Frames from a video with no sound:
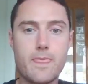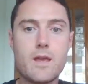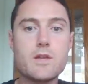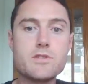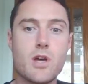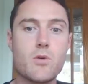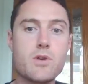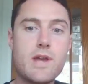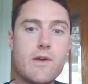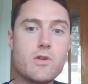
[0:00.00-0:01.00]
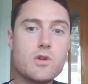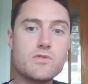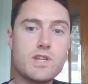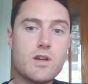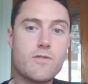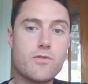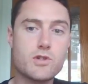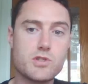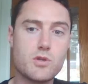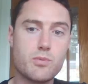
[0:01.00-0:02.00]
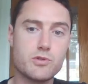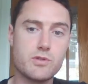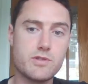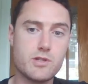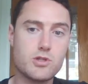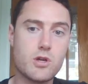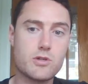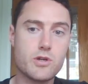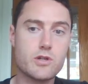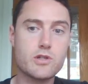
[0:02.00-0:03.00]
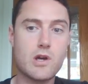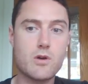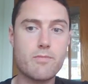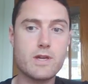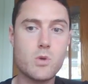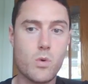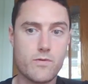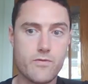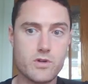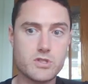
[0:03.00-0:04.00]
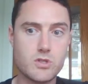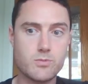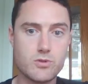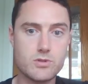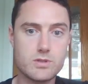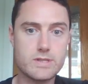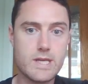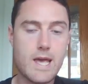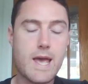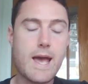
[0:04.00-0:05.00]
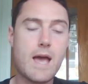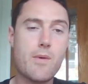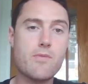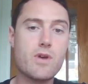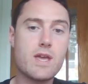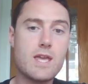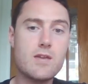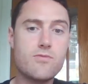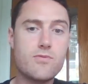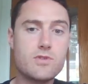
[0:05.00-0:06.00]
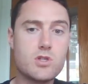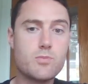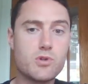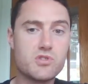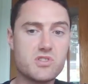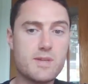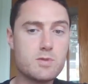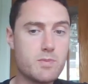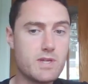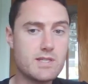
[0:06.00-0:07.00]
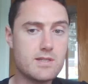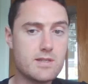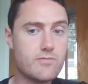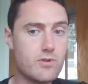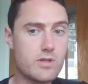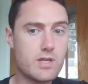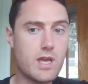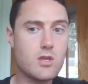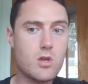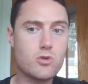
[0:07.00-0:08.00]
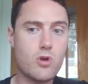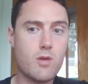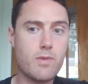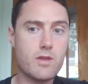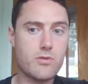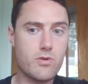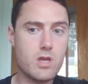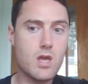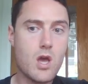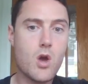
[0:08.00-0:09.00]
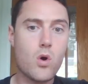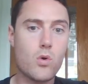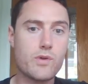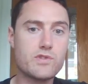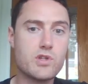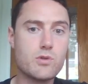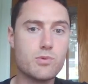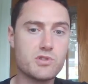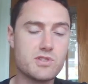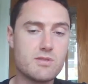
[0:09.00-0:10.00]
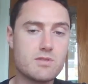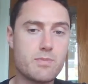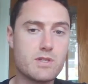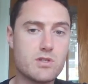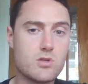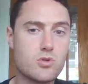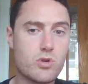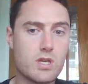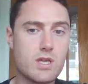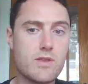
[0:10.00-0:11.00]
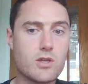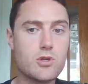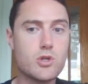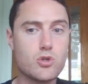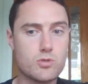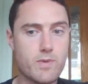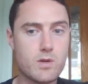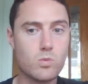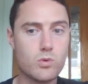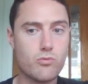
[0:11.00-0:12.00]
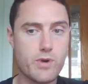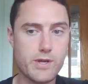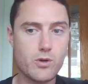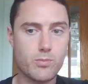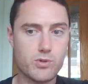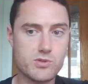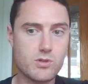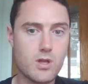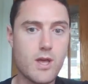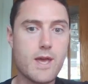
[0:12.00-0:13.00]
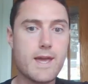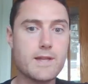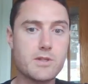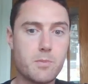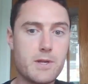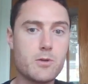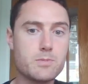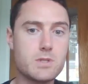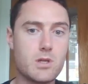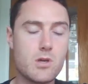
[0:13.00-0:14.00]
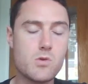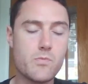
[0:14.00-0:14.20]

So now that you've seen our first 2 puzzles, it's your turn to go and make your first 2 puzzles. However, if 2 puzzles seems a bit easy for today, you can try and make 3. Or if 2 puzzles seems a bit too tricky, then you could just make 1 really good puzzle. It's completely up to you.